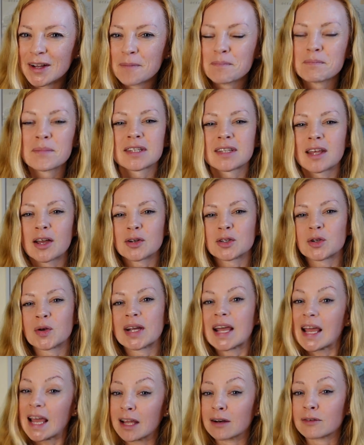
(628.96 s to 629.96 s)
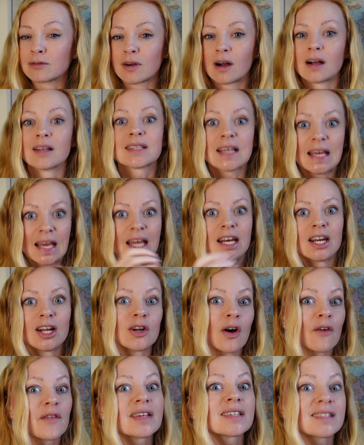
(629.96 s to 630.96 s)
But cycle touring in France in and
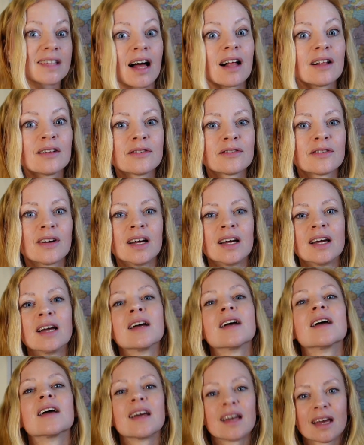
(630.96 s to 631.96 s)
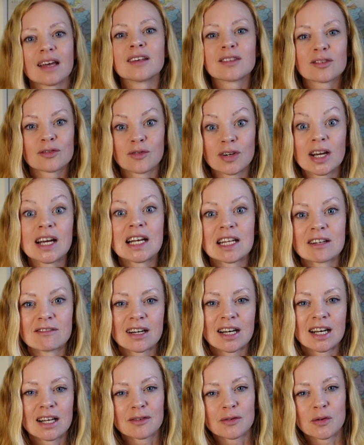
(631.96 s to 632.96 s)
of itself is really,
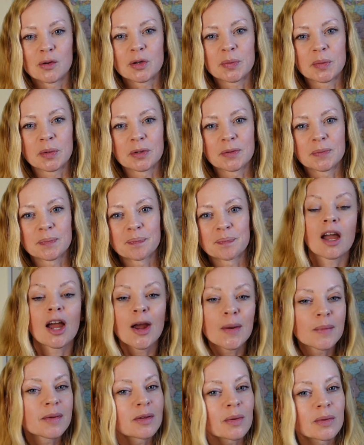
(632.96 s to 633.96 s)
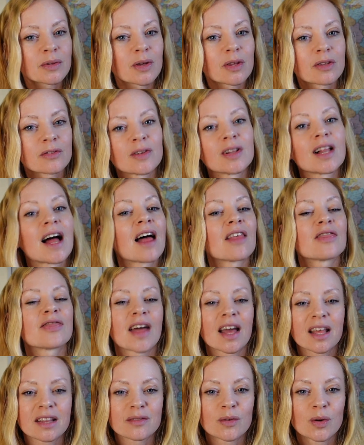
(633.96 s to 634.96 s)
really affordable. I hope this was useful and
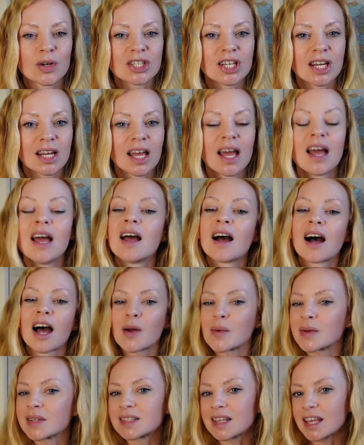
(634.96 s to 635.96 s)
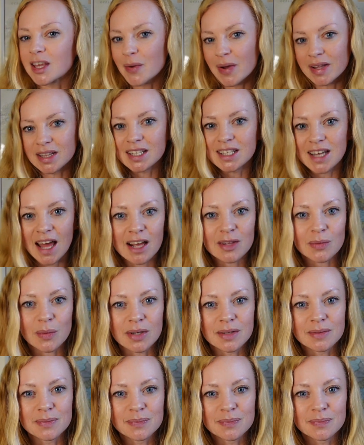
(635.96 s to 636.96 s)
thanks for watching. I will see you in the next one.